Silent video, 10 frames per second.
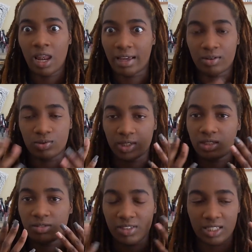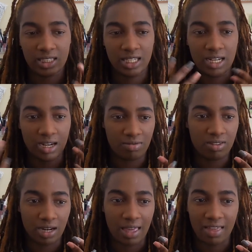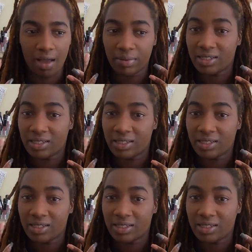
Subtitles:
like really good for your skin and everything like that.